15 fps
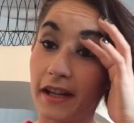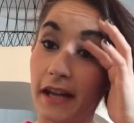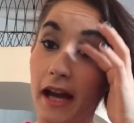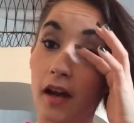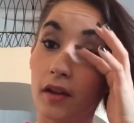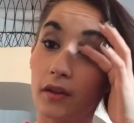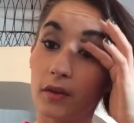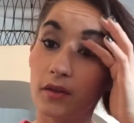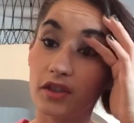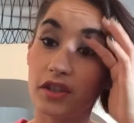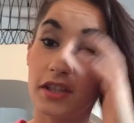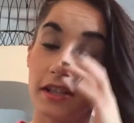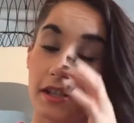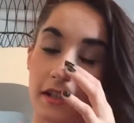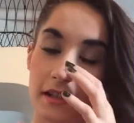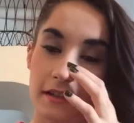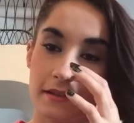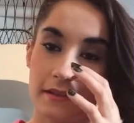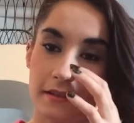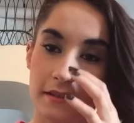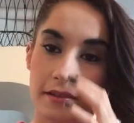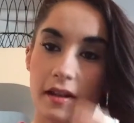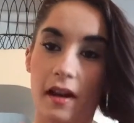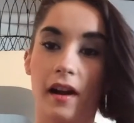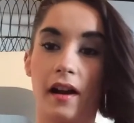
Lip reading: now, though, she is